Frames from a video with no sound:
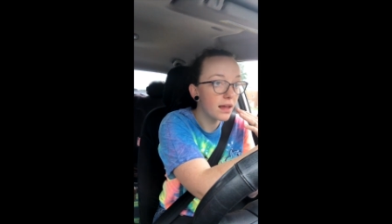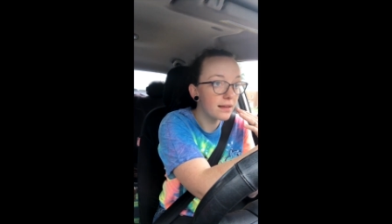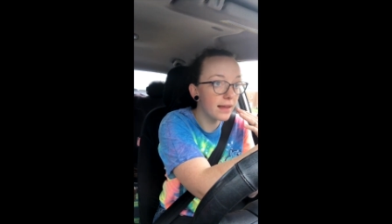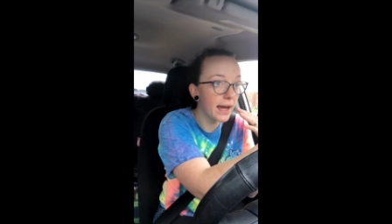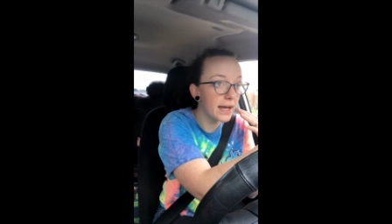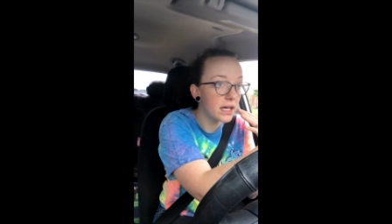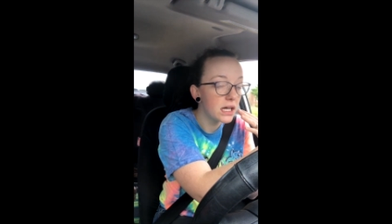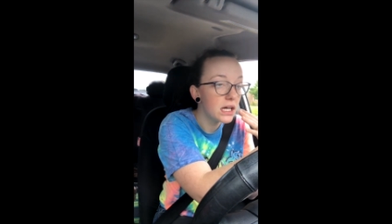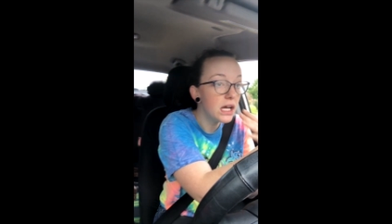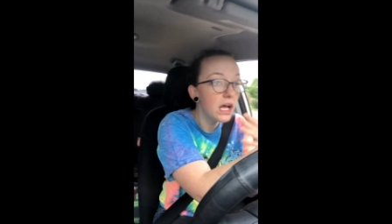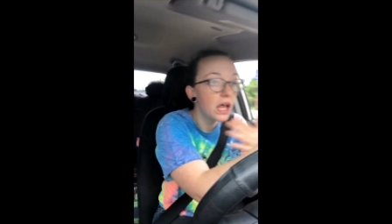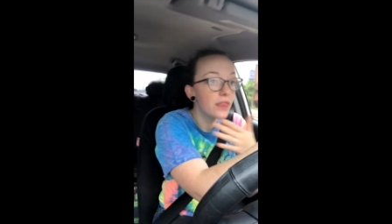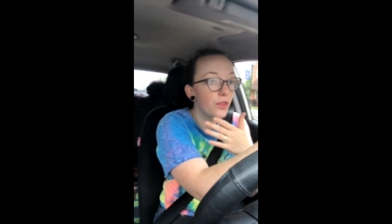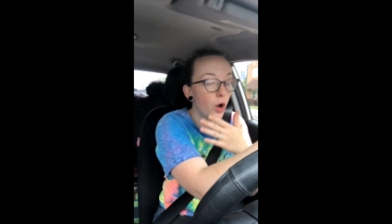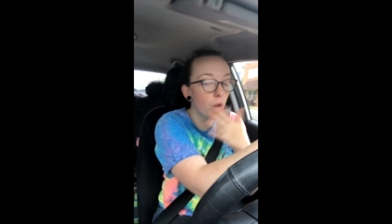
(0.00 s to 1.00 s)
Like
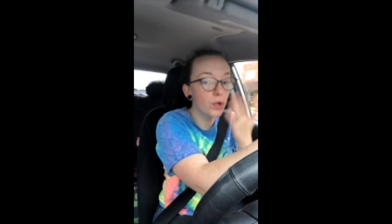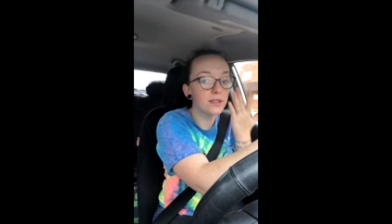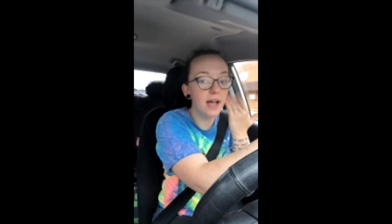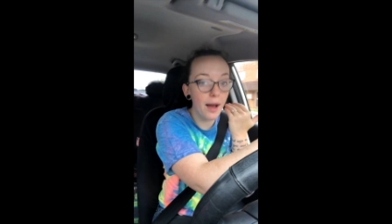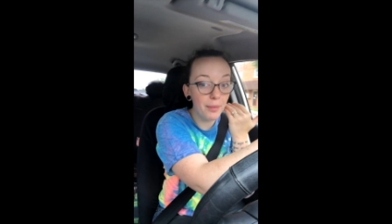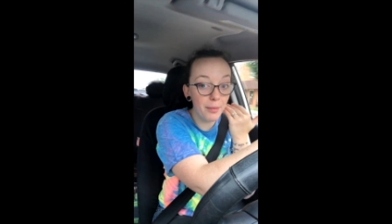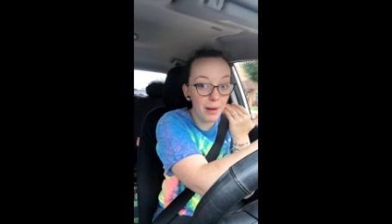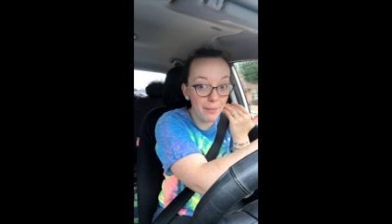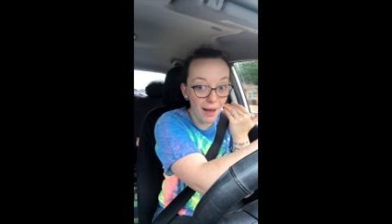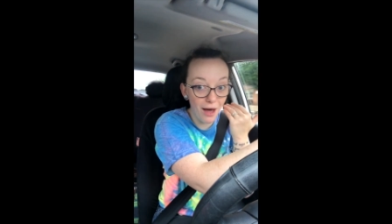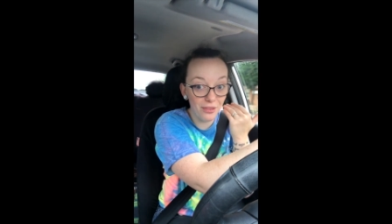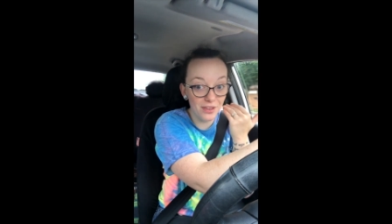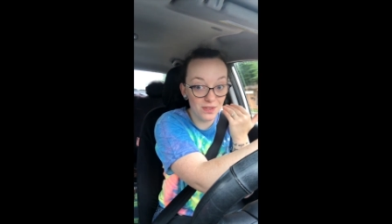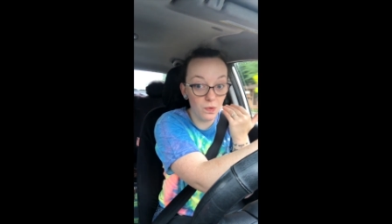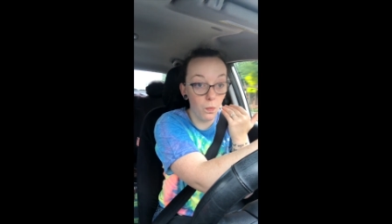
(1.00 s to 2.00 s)
the whole top of my
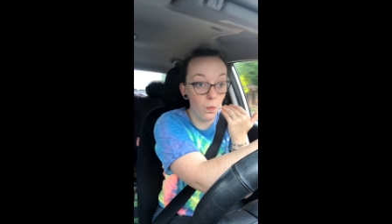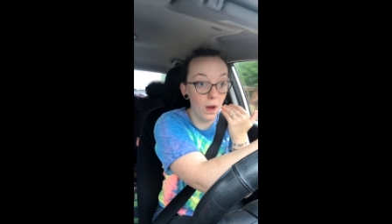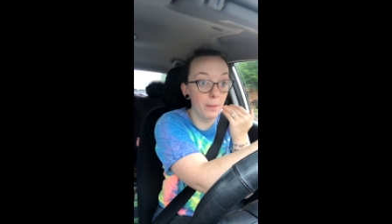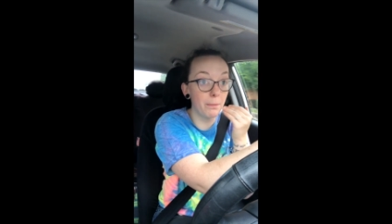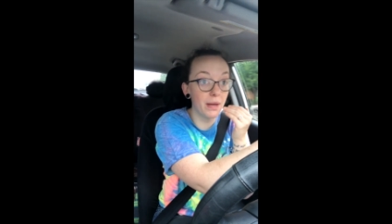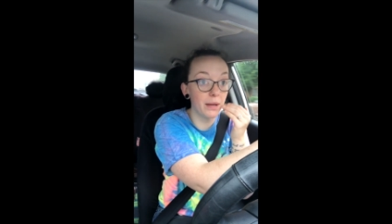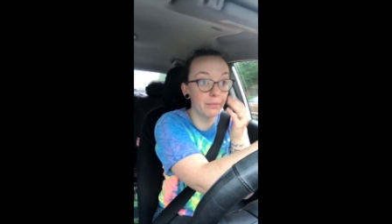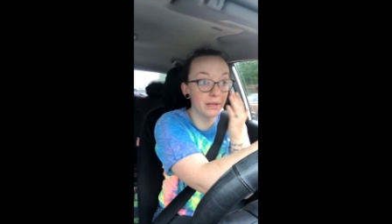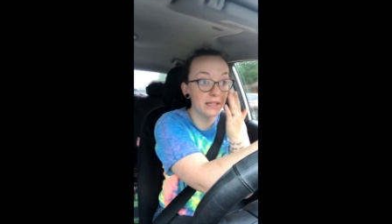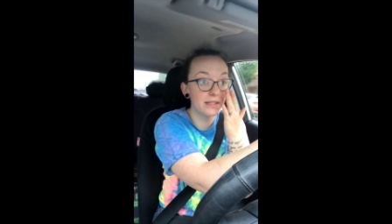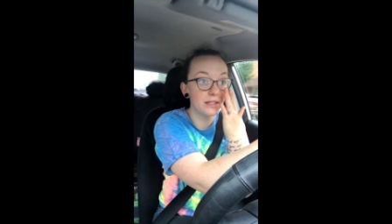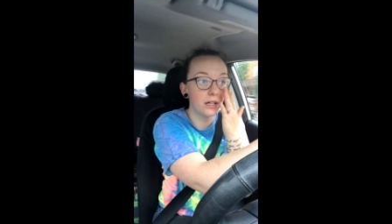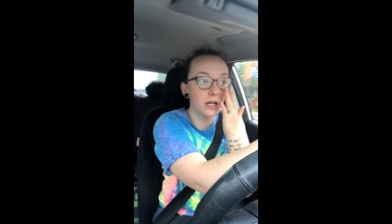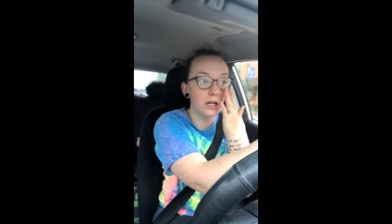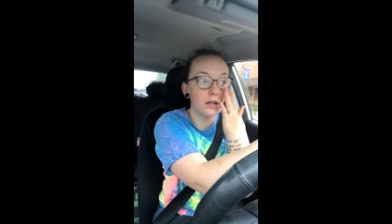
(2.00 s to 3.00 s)
mouth is one big
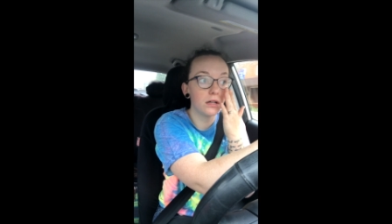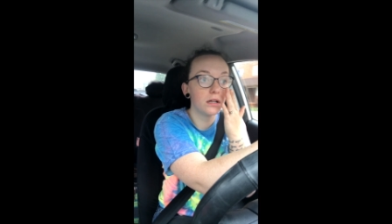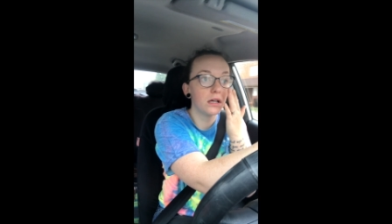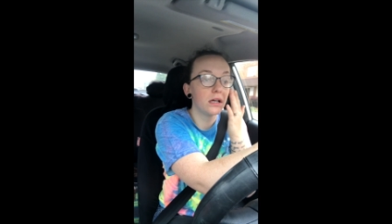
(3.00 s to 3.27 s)
blister.